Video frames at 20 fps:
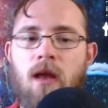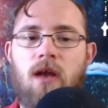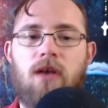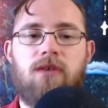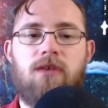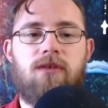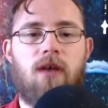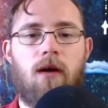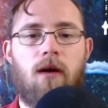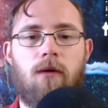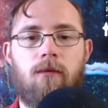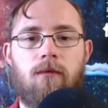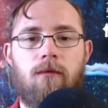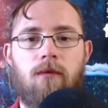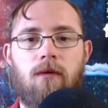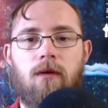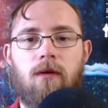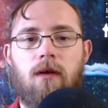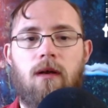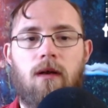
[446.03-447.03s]
So,
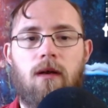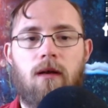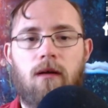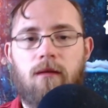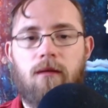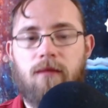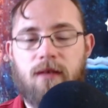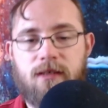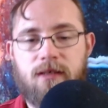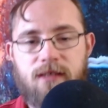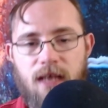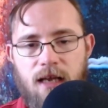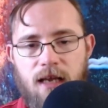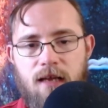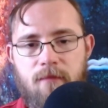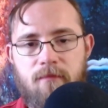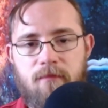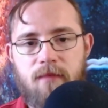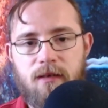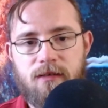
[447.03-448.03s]
the
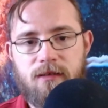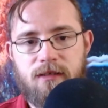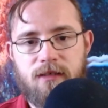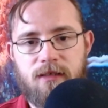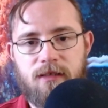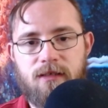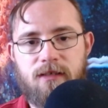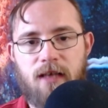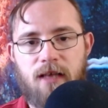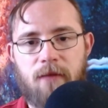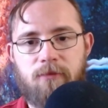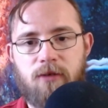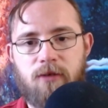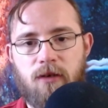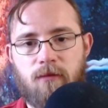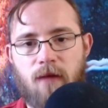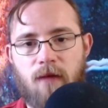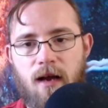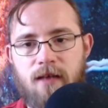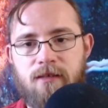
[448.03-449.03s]
second misconception
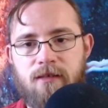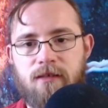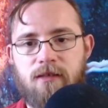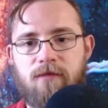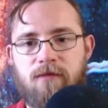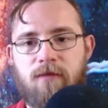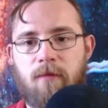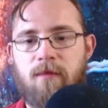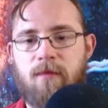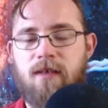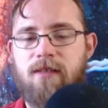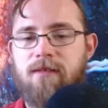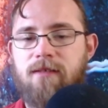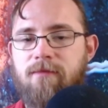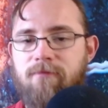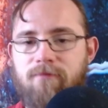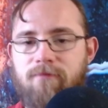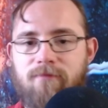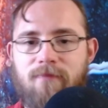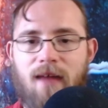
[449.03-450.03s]
arises from this